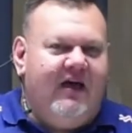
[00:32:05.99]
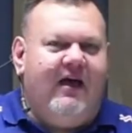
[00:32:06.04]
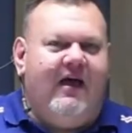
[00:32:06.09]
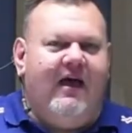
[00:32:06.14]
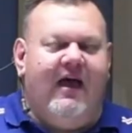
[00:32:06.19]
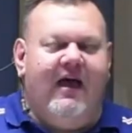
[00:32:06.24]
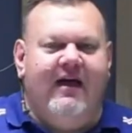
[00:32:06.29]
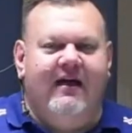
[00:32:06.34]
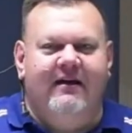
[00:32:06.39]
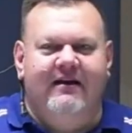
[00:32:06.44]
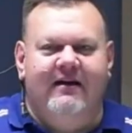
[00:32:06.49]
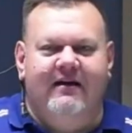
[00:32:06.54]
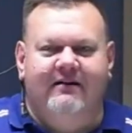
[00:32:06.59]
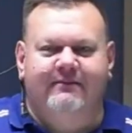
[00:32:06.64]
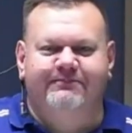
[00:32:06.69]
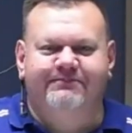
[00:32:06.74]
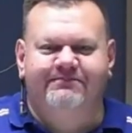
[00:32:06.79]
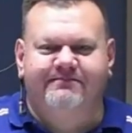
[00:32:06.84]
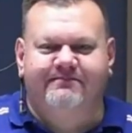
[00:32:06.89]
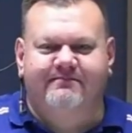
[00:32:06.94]
And
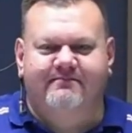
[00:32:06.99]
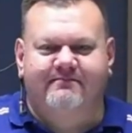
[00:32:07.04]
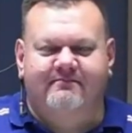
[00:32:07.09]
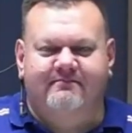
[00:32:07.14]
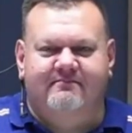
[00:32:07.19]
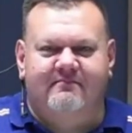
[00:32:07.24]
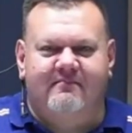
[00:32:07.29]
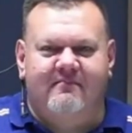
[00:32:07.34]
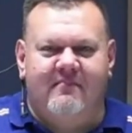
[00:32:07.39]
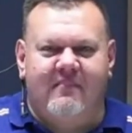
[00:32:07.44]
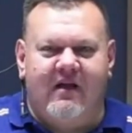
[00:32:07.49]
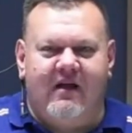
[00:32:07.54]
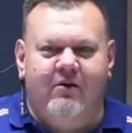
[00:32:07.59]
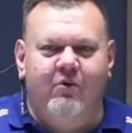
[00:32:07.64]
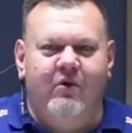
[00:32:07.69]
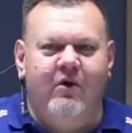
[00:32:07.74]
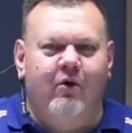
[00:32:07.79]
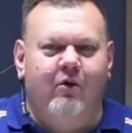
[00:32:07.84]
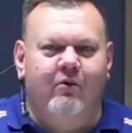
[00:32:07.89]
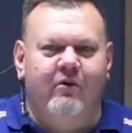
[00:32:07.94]
um,
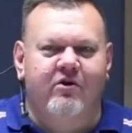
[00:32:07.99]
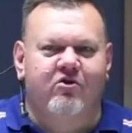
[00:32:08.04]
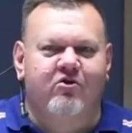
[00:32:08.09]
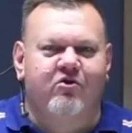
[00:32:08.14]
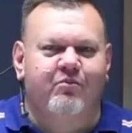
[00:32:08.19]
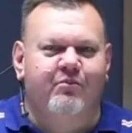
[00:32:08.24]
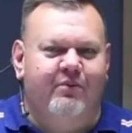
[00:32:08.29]
we always,